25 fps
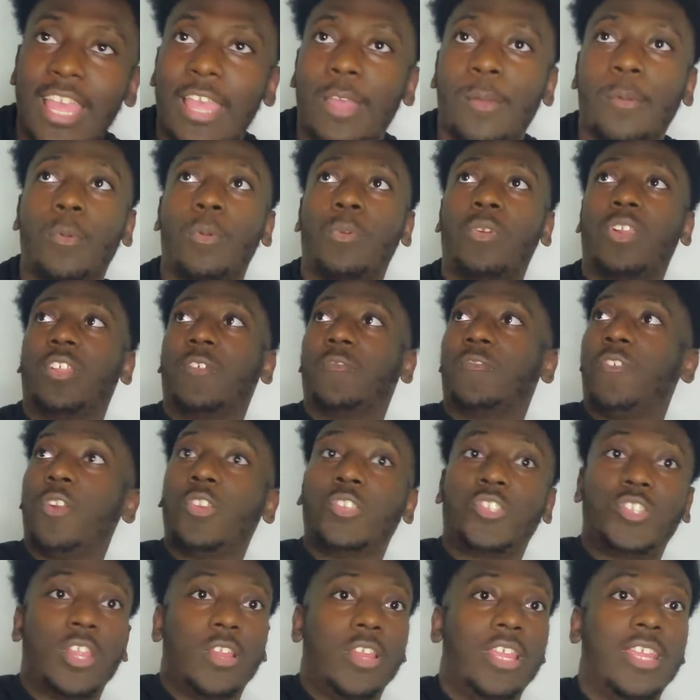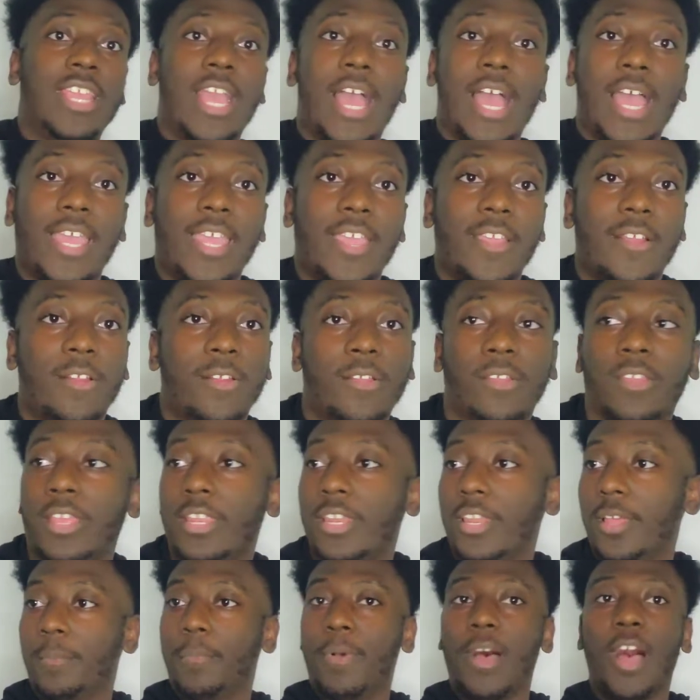And remember the first year he got here
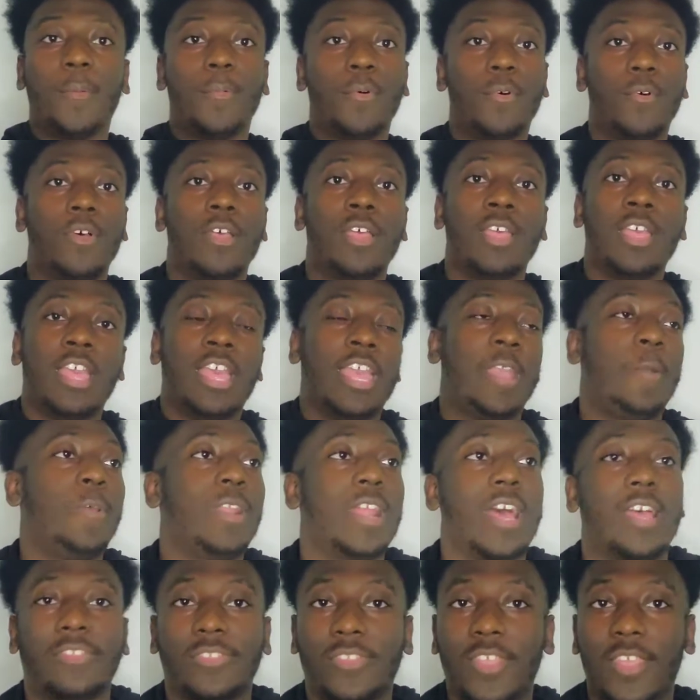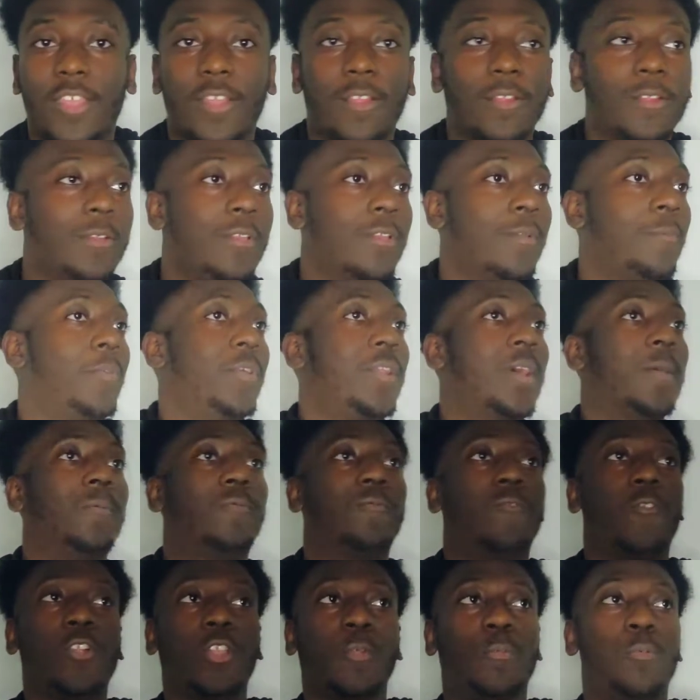in the bubble, he went out there, put up
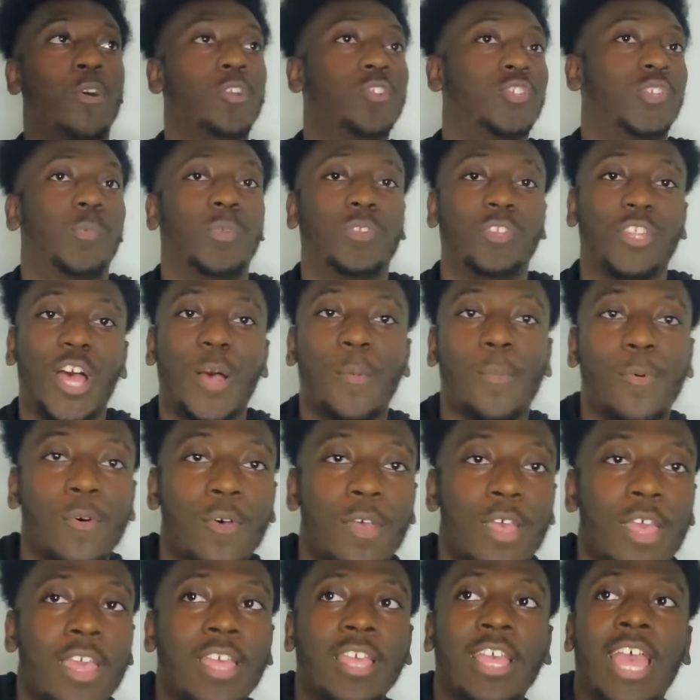forty point triple double,